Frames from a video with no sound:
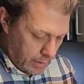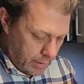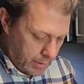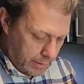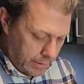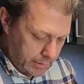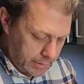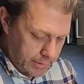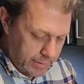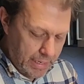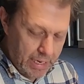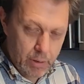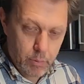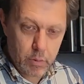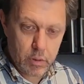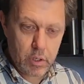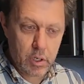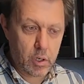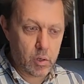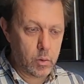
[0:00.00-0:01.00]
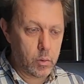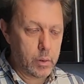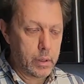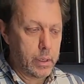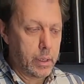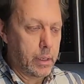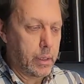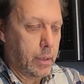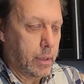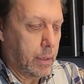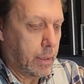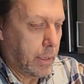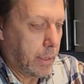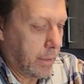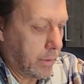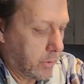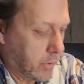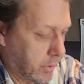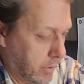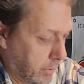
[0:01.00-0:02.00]
This now will go
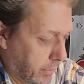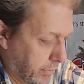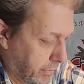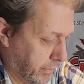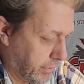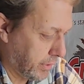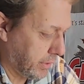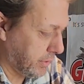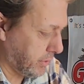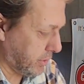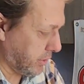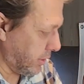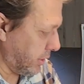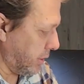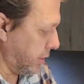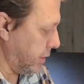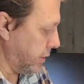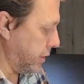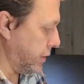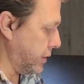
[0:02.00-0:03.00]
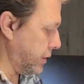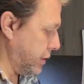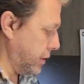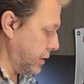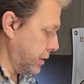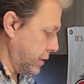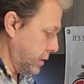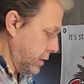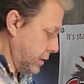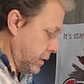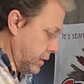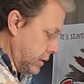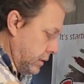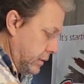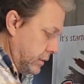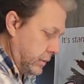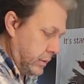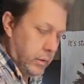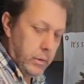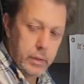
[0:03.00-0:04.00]
into the fridge.
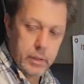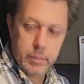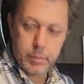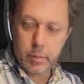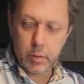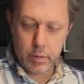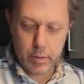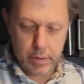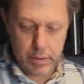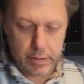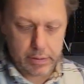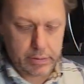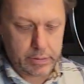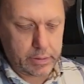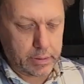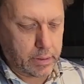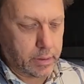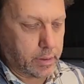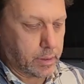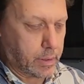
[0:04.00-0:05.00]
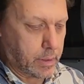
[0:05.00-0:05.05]
So let's put this.